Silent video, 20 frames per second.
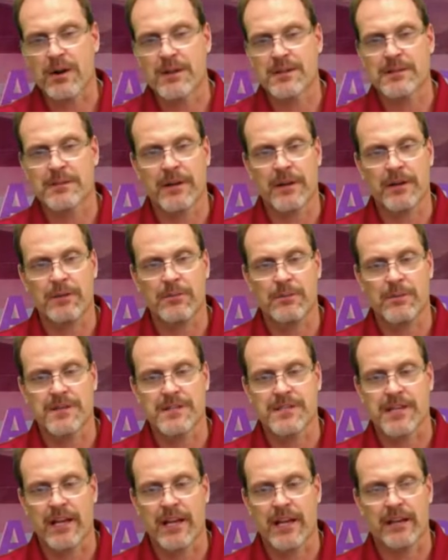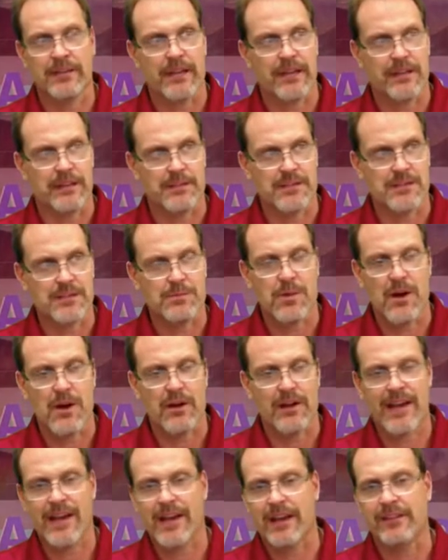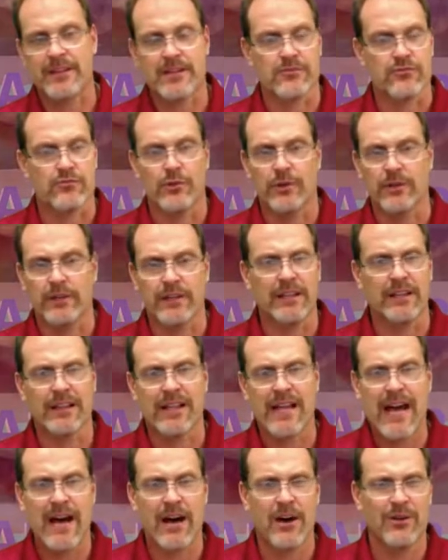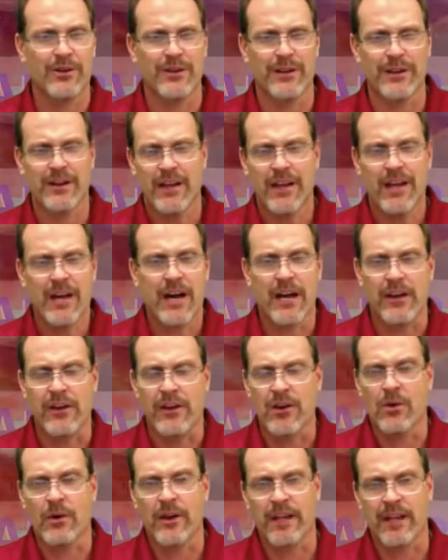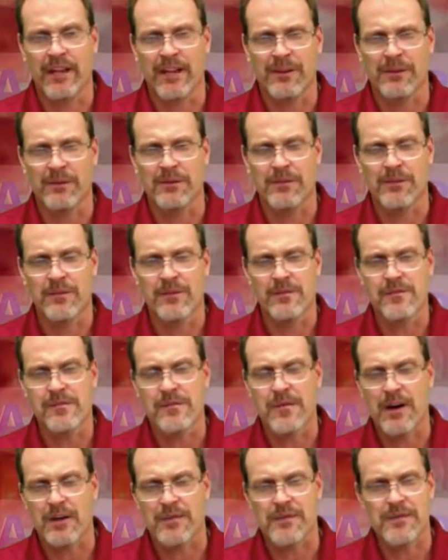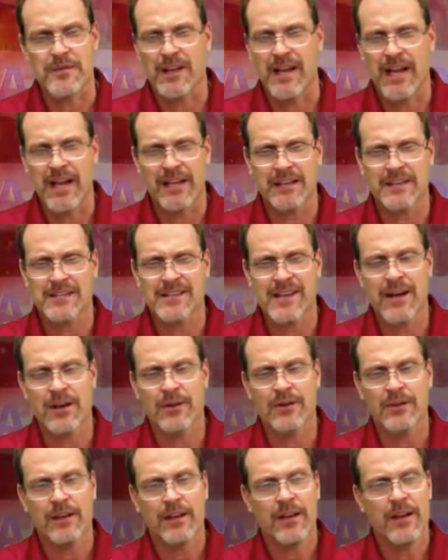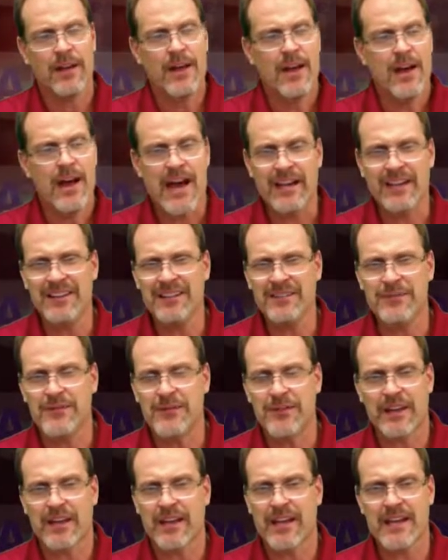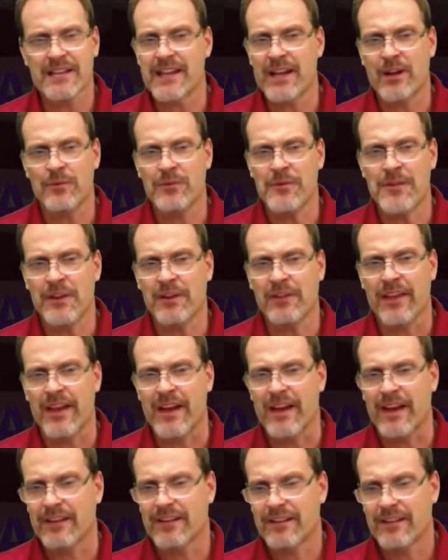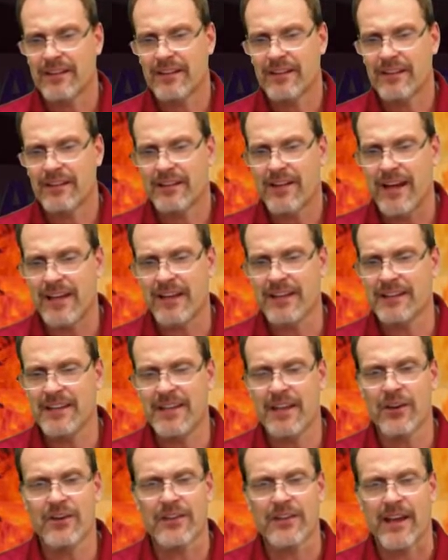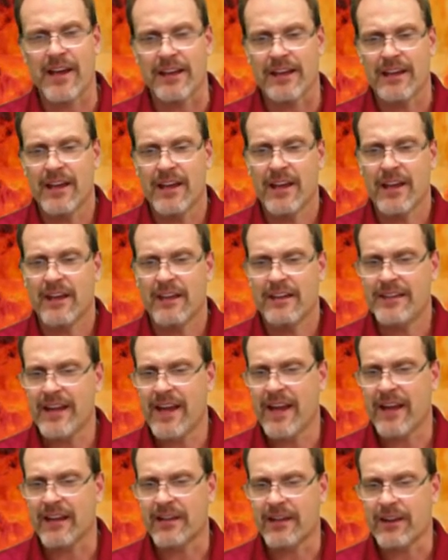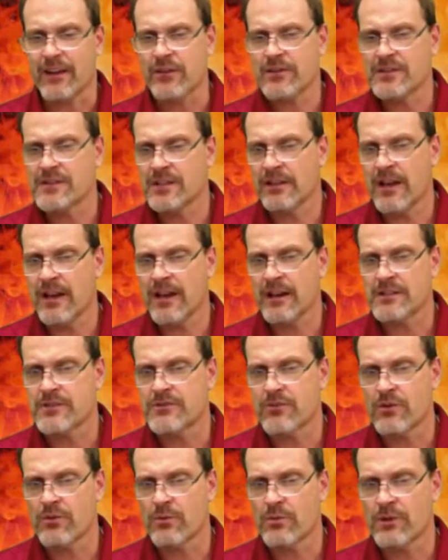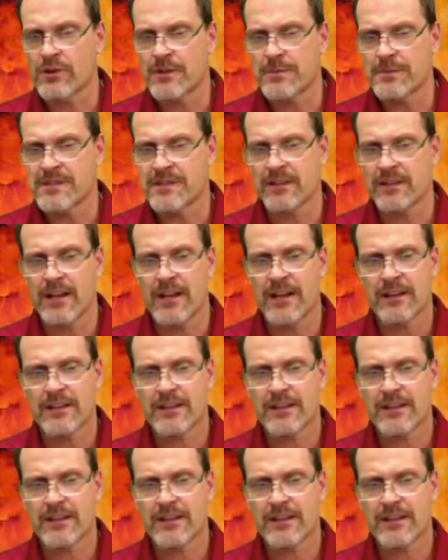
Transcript: Somebody was saying that the Spark had this really loud, annoying uh, flying sound. I didn't feel, guys. I don't feel that. I didn't hear that. Dan, are you still on? Is drone worship still on?